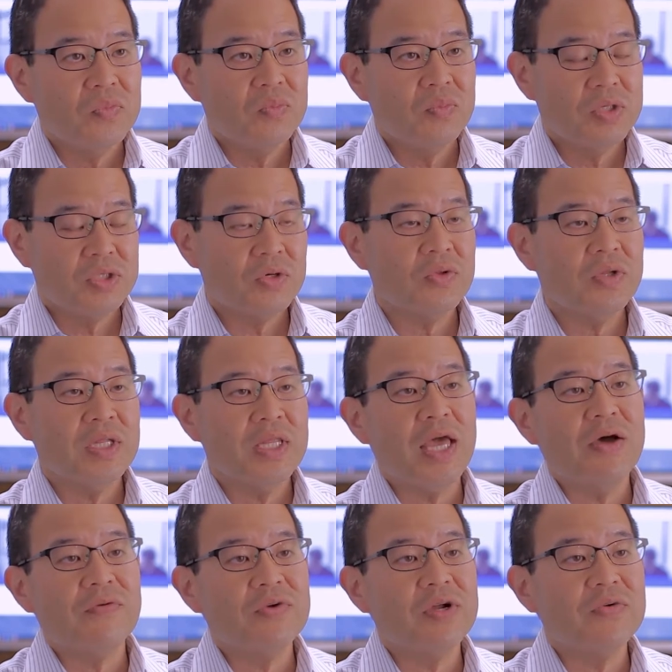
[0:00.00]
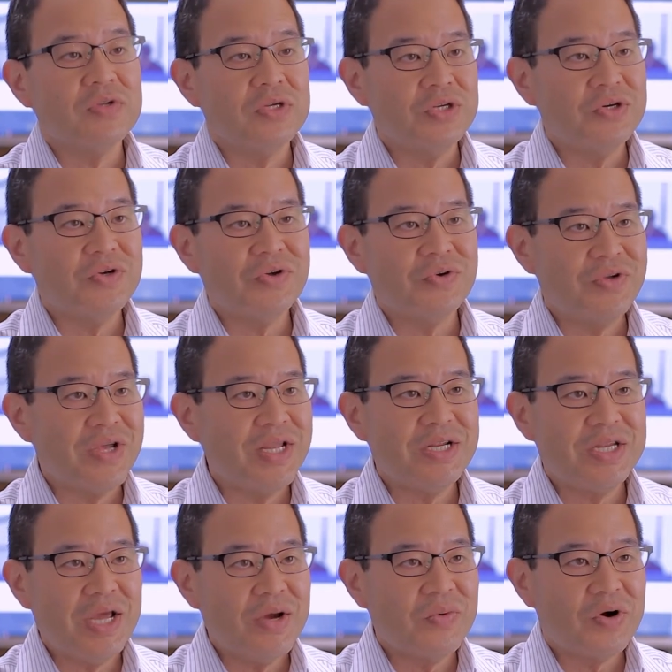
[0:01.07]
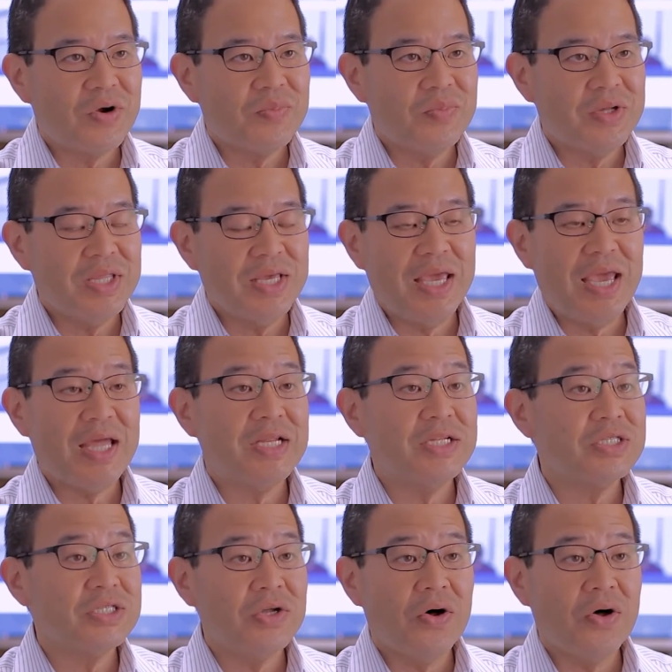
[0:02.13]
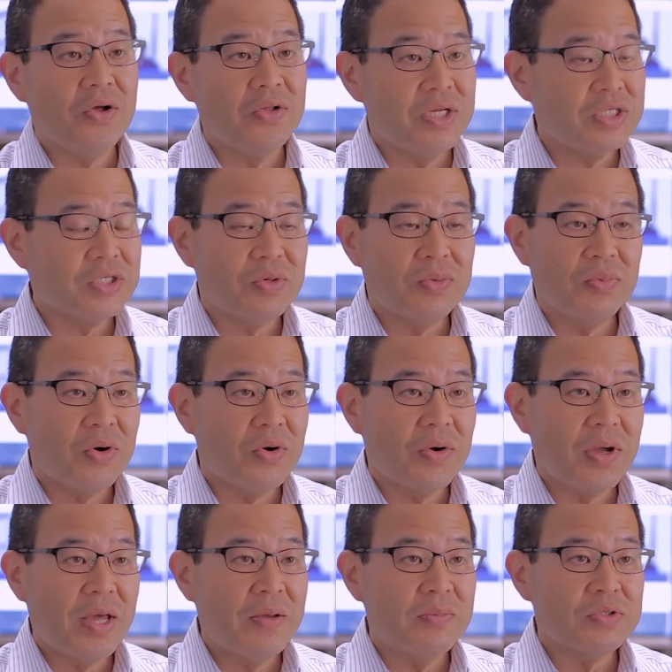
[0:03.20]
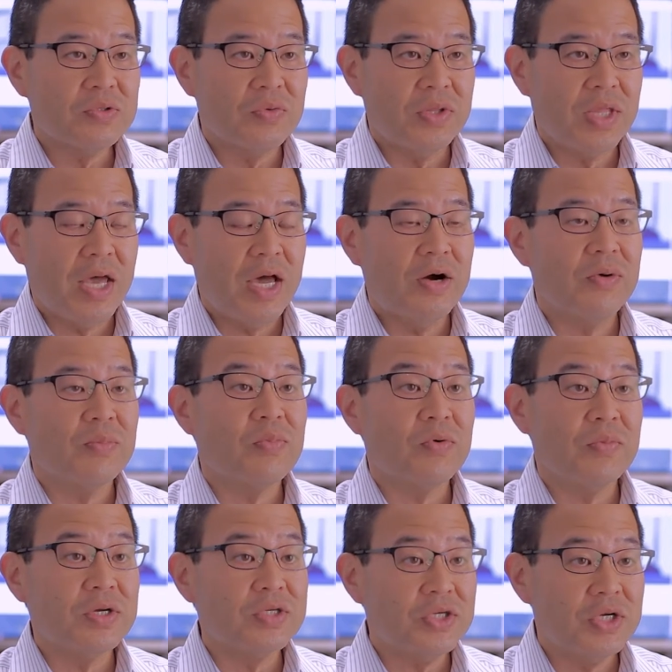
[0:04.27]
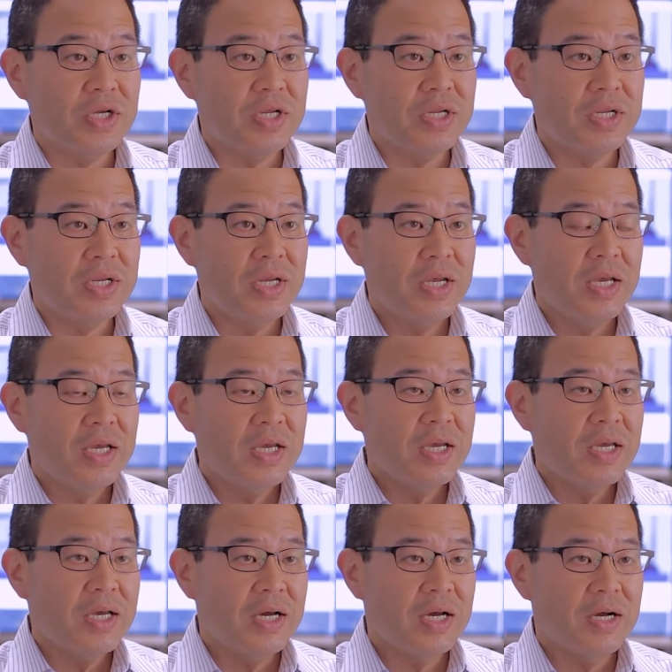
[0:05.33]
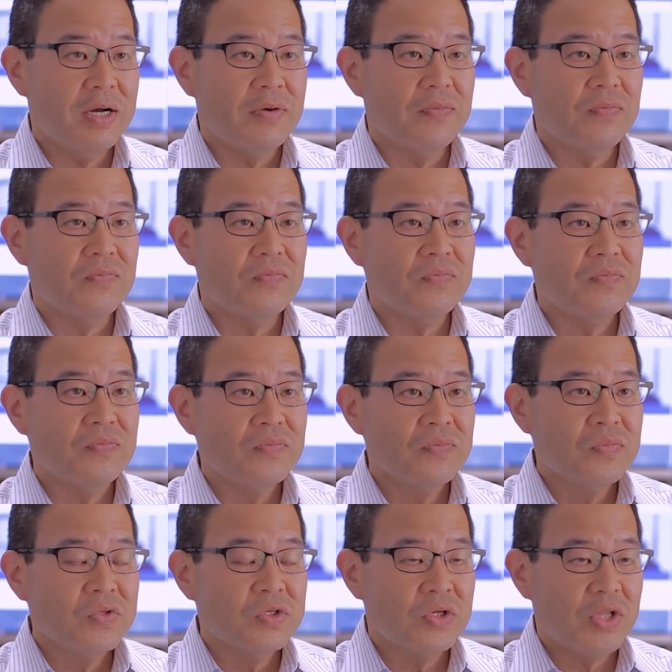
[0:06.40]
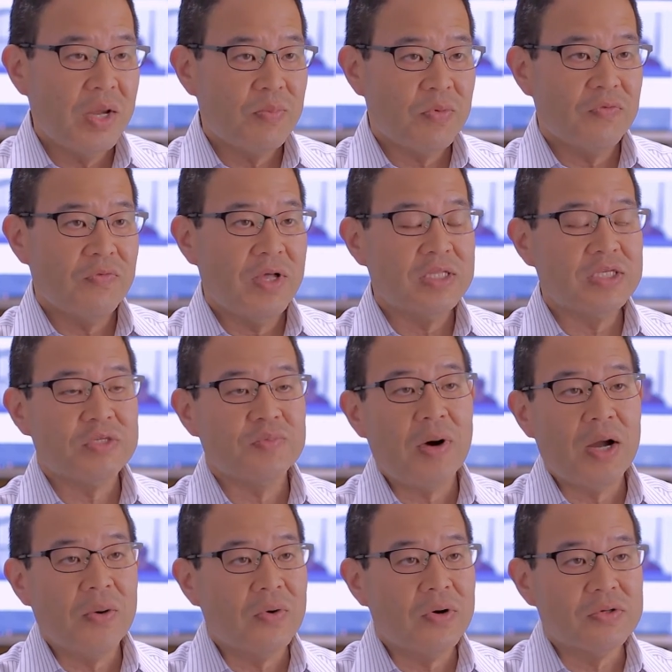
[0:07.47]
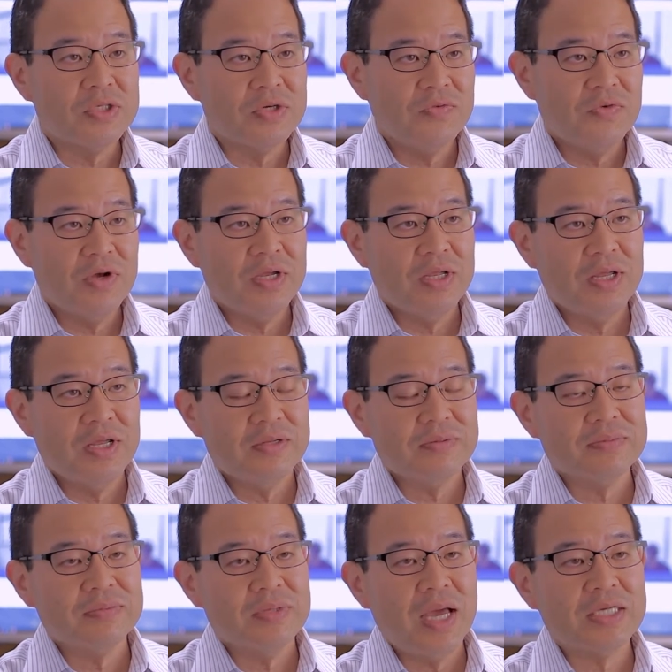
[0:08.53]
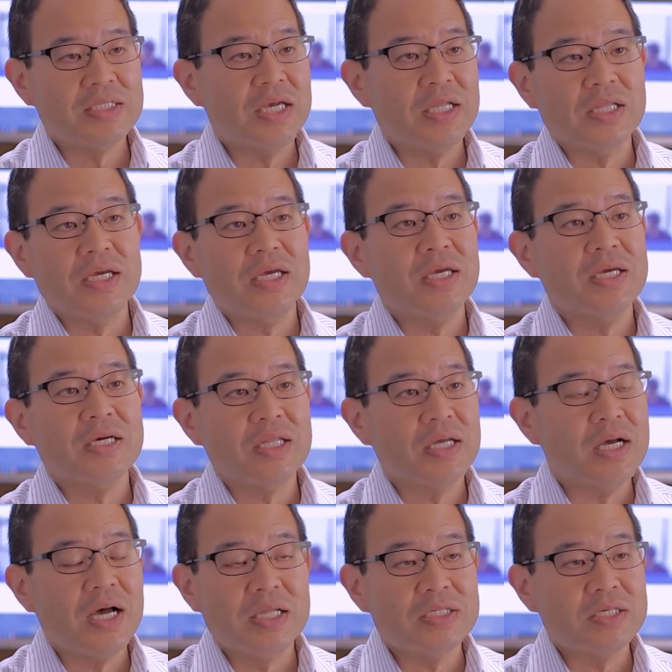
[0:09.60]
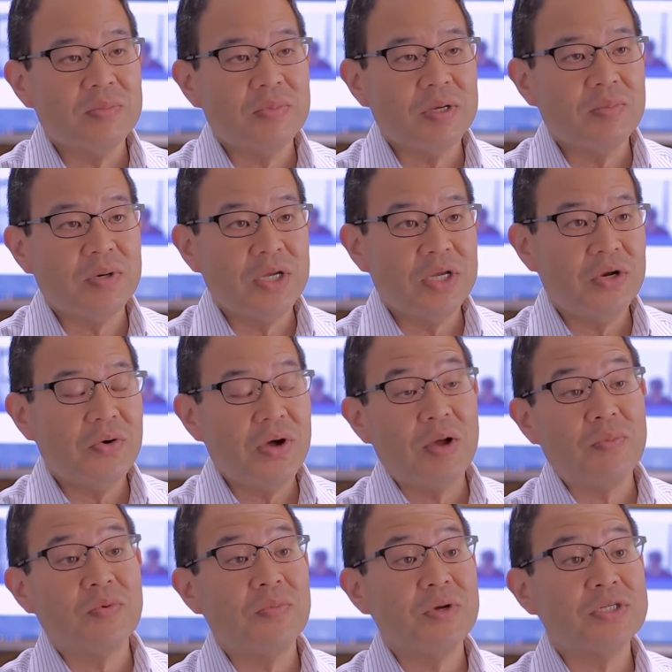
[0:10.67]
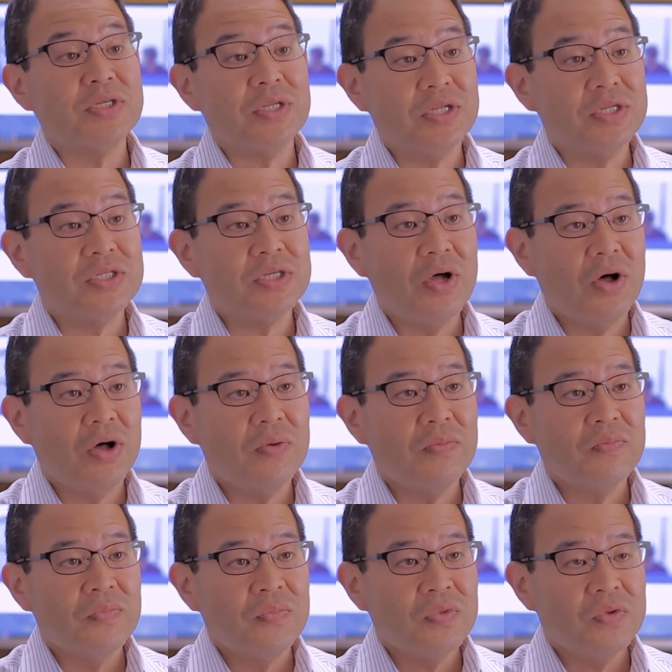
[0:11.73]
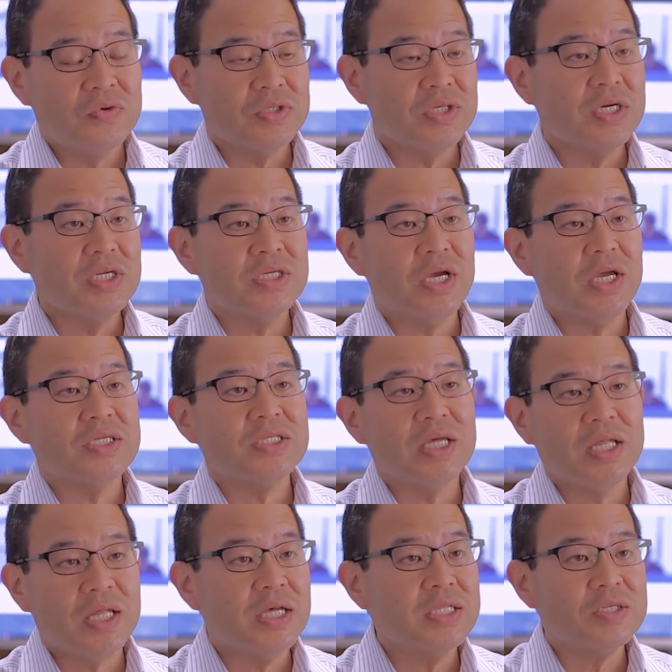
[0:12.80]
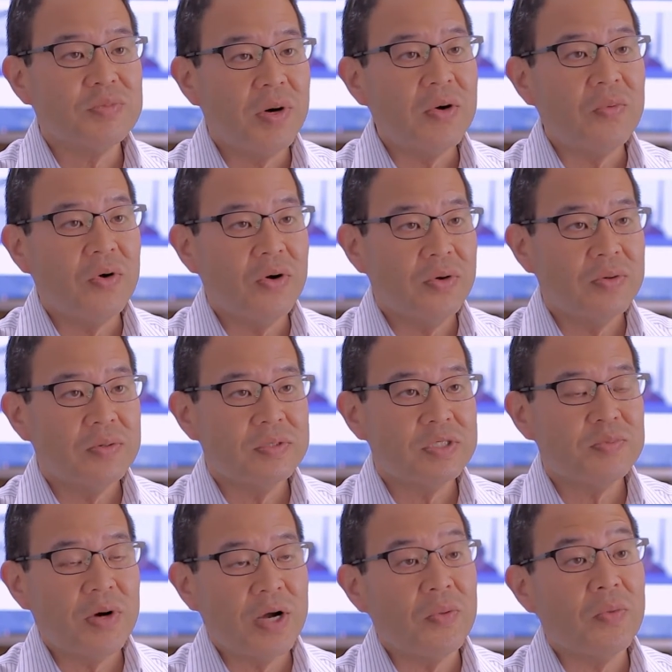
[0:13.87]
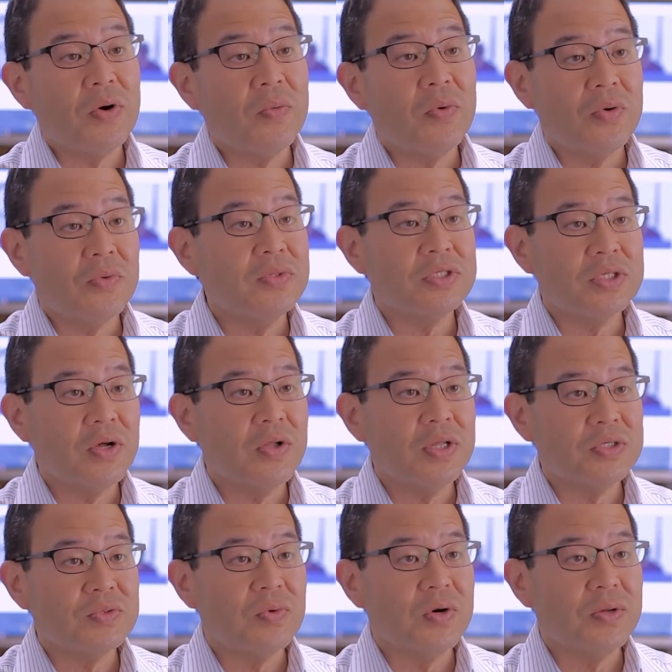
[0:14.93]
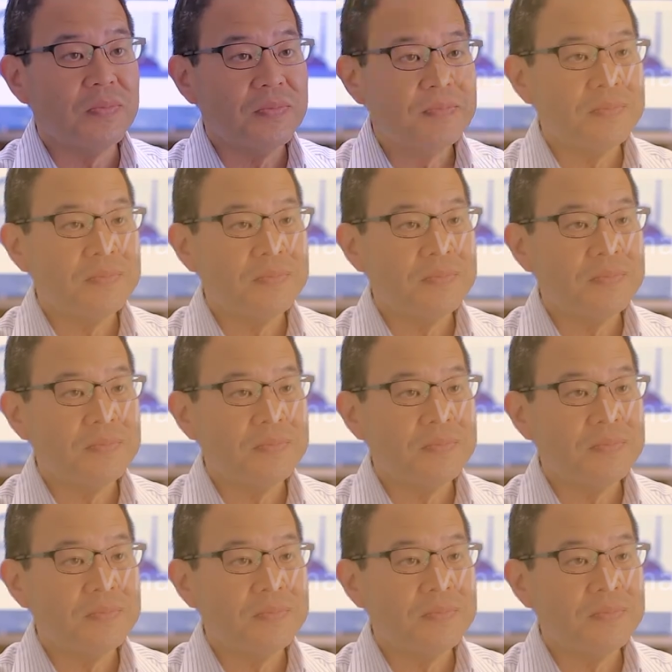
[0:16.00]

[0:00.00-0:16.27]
But certainly they have enough to do their day to day work, but they can not install additional programs without permission. Um, so that prevents spyware. So if you accidentally click on something but you don't have permission to install, there's a good chance that that spyware, spyware won't install as well.